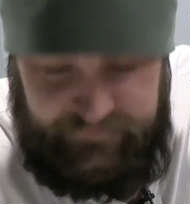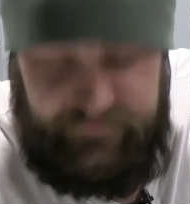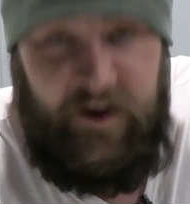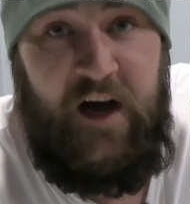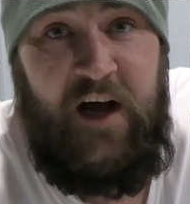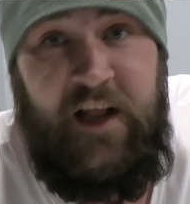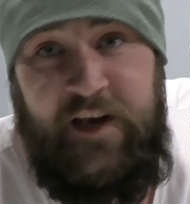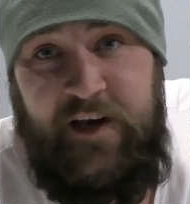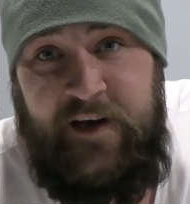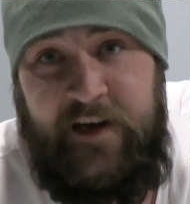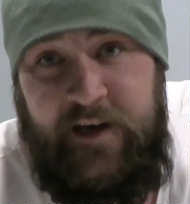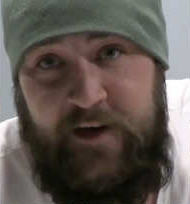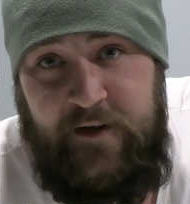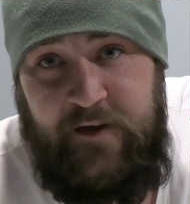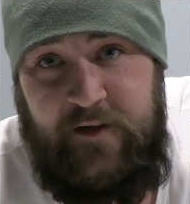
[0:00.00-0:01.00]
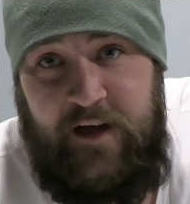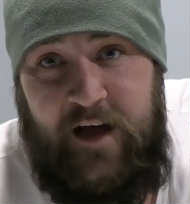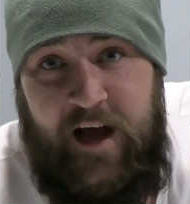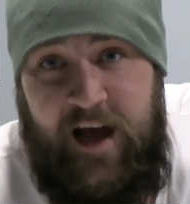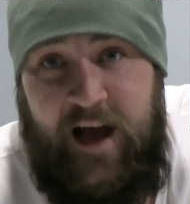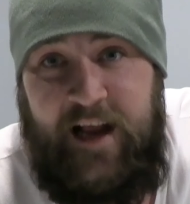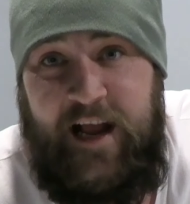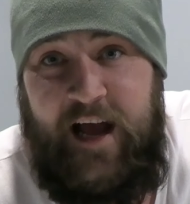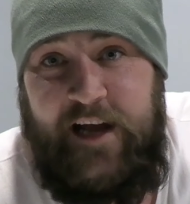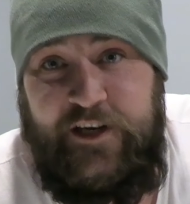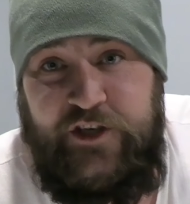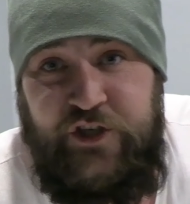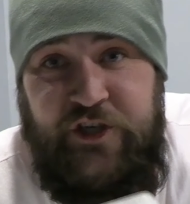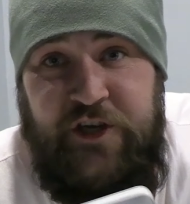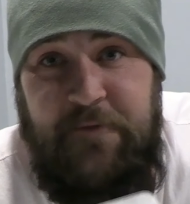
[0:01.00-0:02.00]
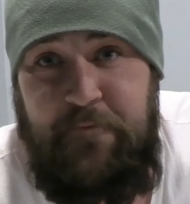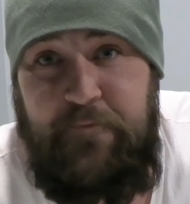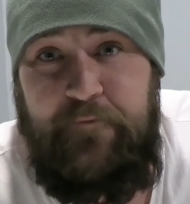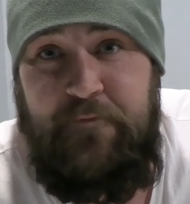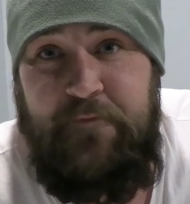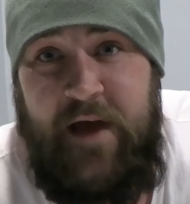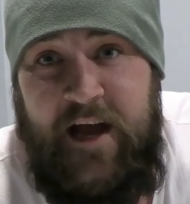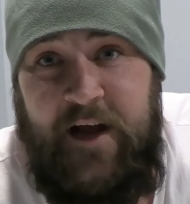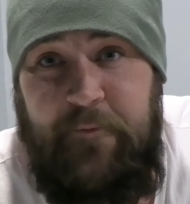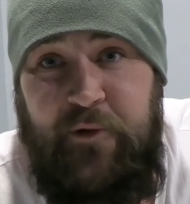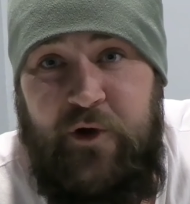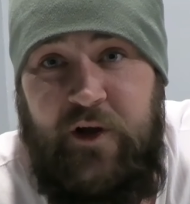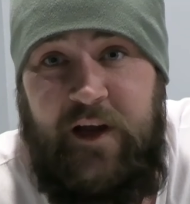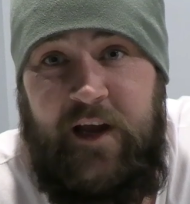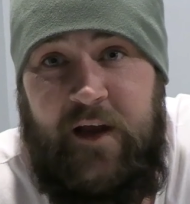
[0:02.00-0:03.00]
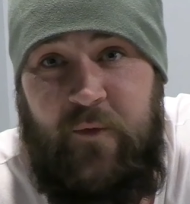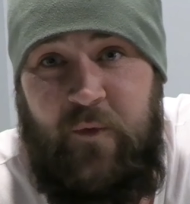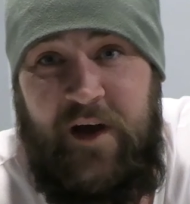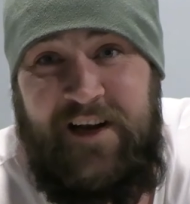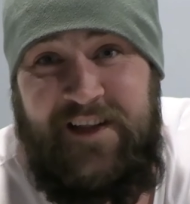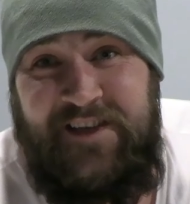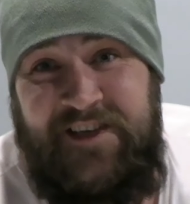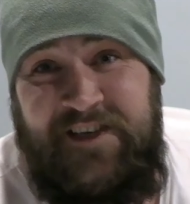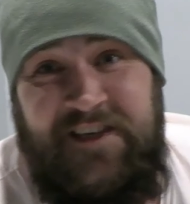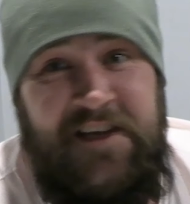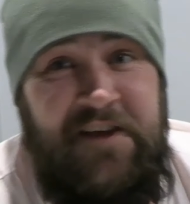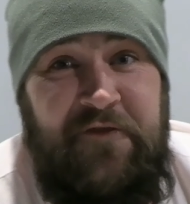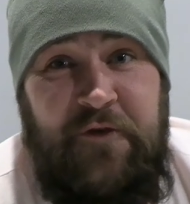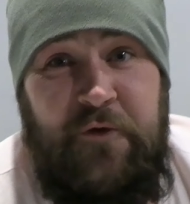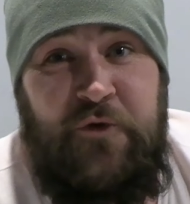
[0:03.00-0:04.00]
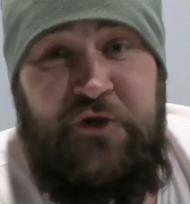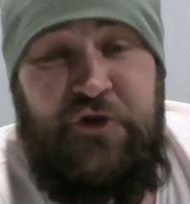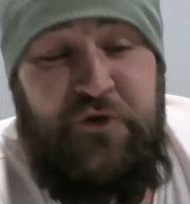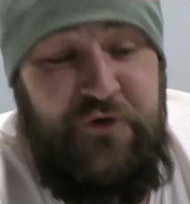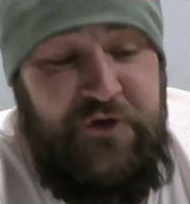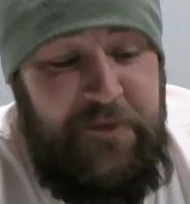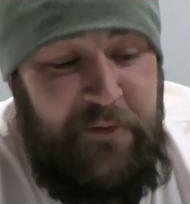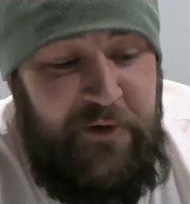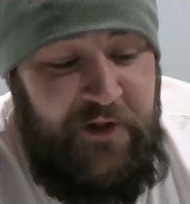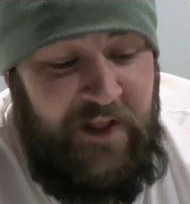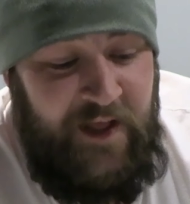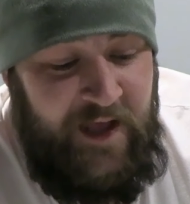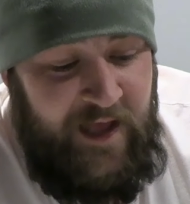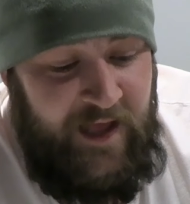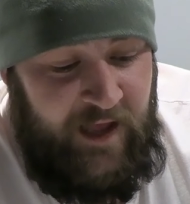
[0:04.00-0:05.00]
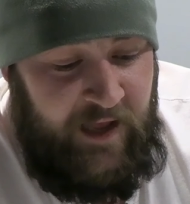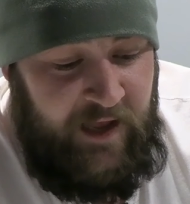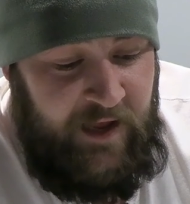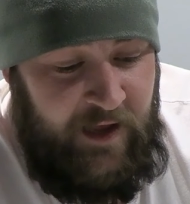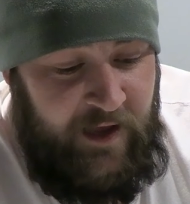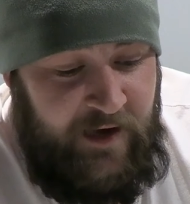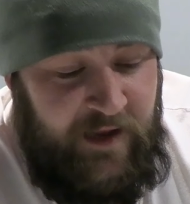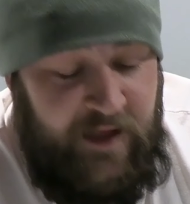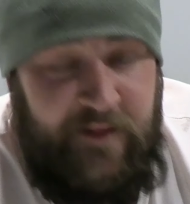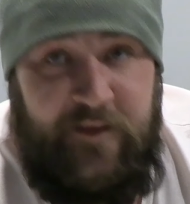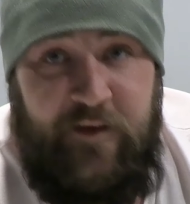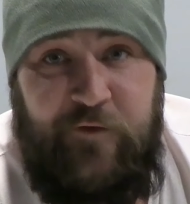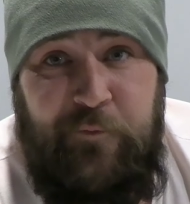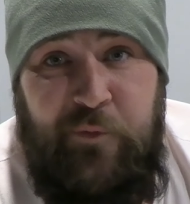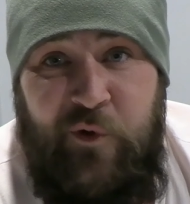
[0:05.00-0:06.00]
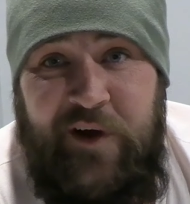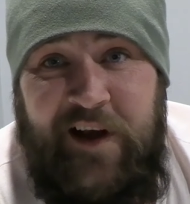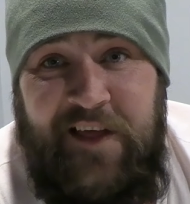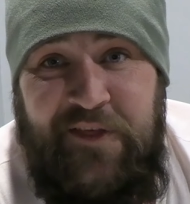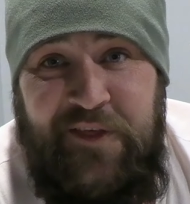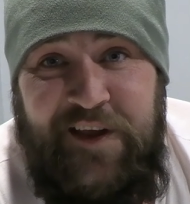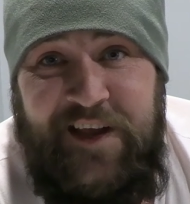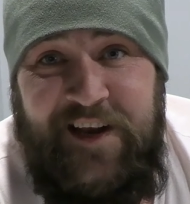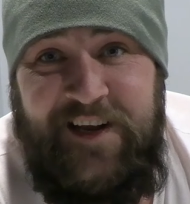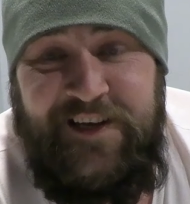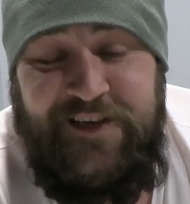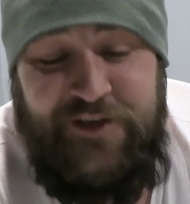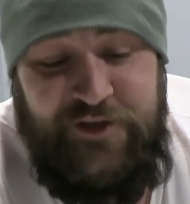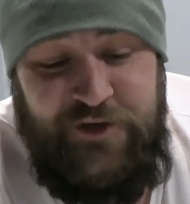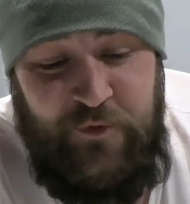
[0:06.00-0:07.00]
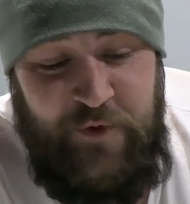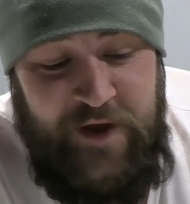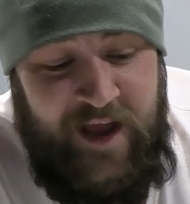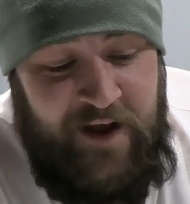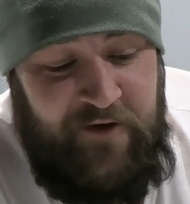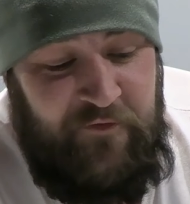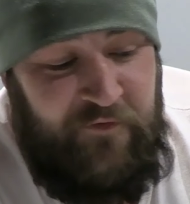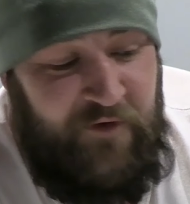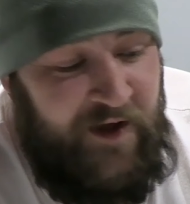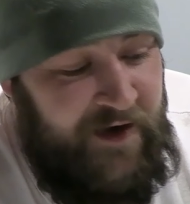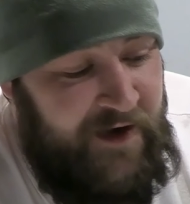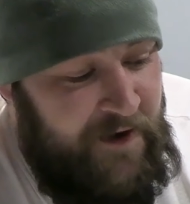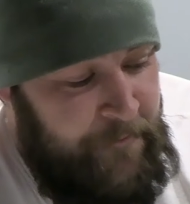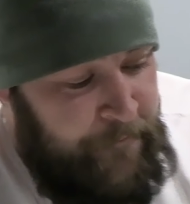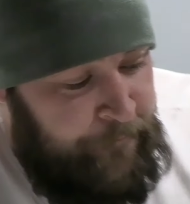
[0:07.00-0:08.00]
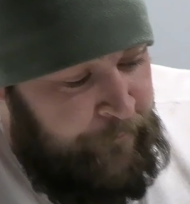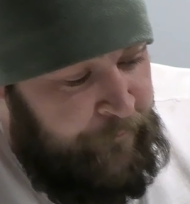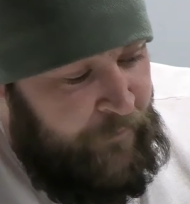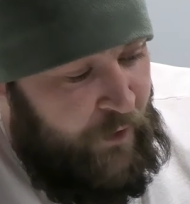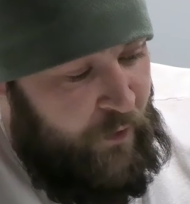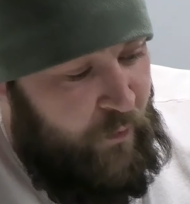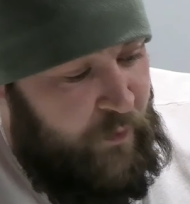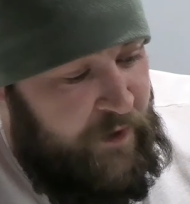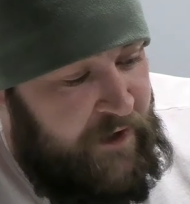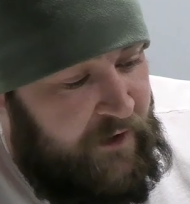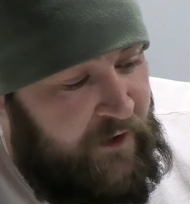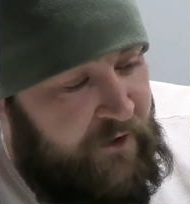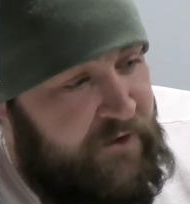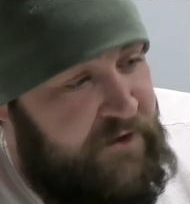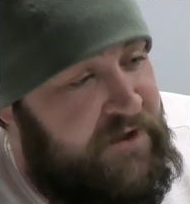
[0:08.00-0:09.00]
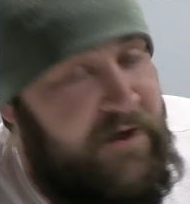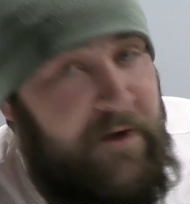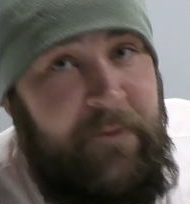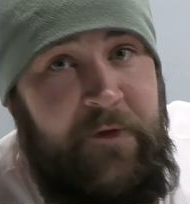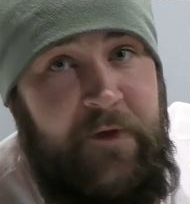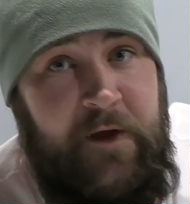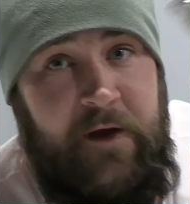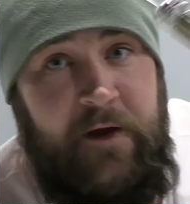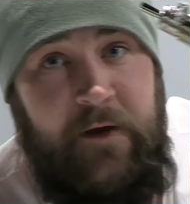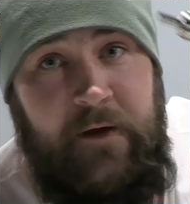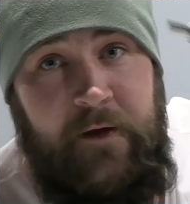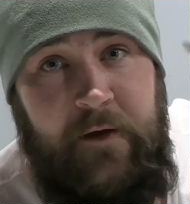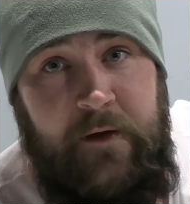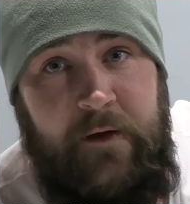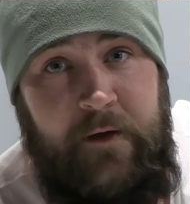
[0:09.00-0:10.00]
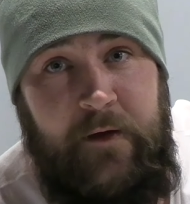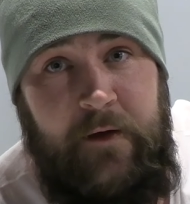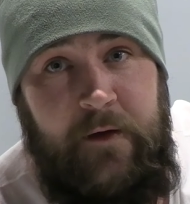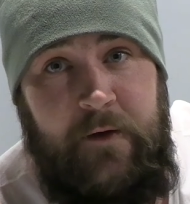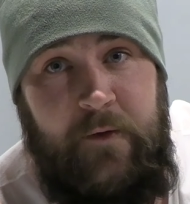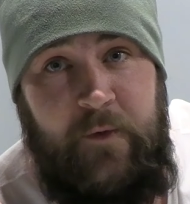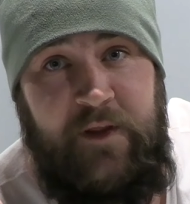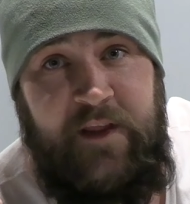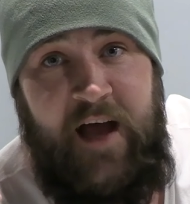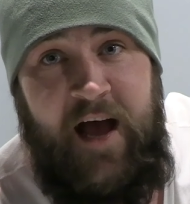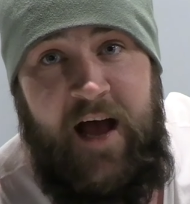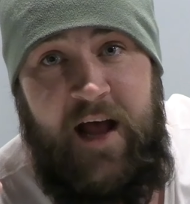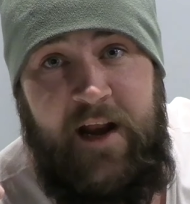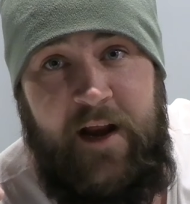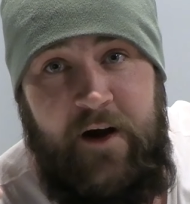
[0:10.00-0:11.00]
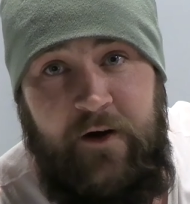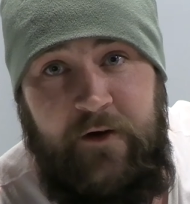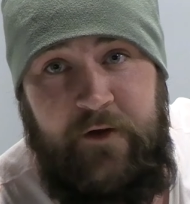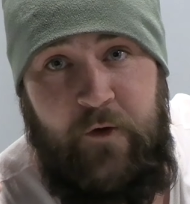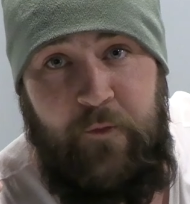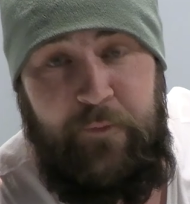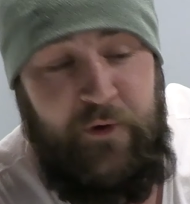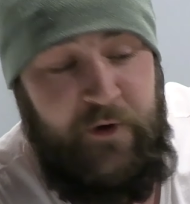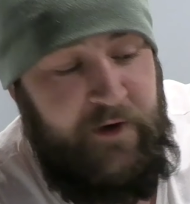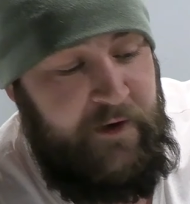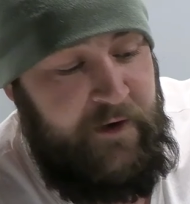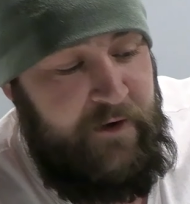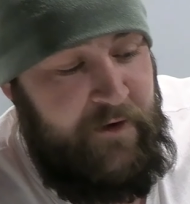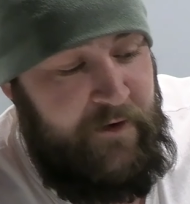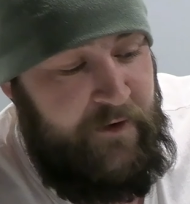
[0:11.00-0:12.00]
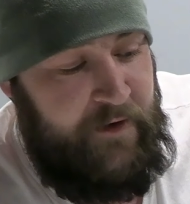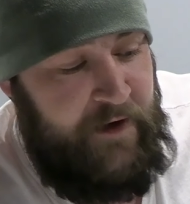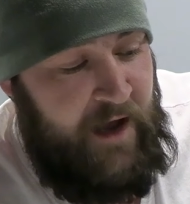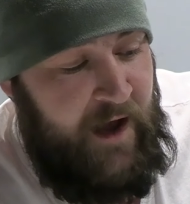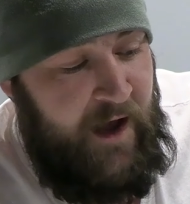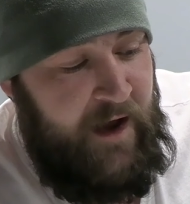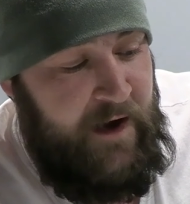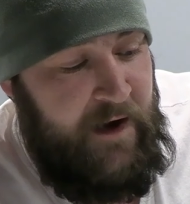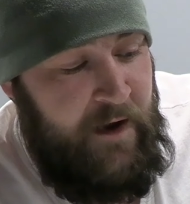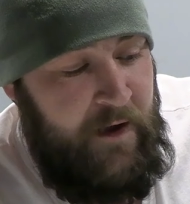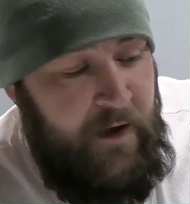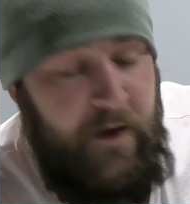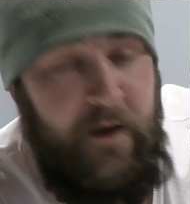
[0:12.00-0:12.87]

fun, I got a cheap MacBook and wanted to see if it was usable. And at this point, I think it is. So we had fun. We learned something with the hot air. Don't put it in your eye.